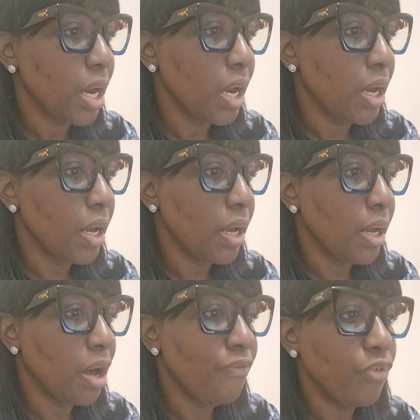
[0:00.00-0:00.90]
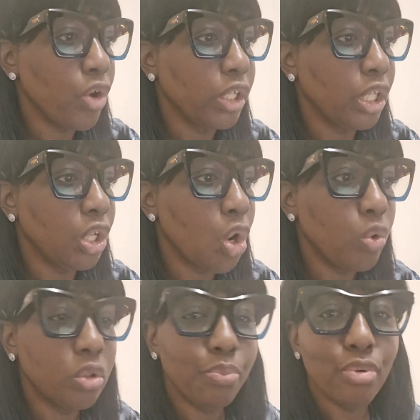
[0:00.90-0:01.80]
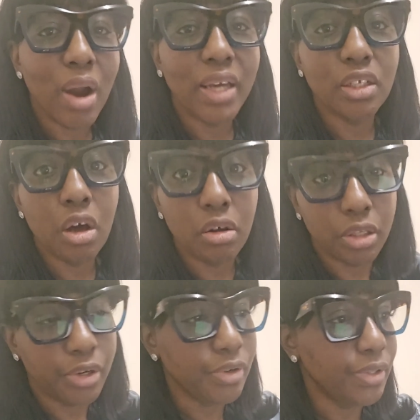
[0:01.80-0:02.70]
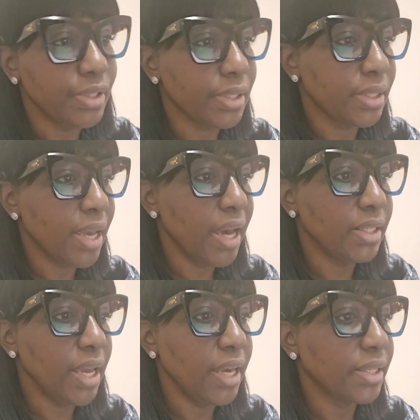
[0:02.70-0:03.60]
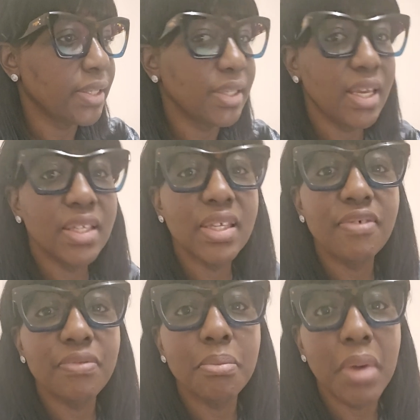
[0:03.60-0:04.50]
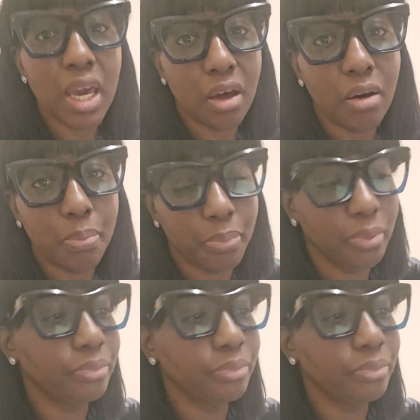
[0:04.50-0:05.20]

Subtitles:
Avoid loud, bright colors and excessive makeup.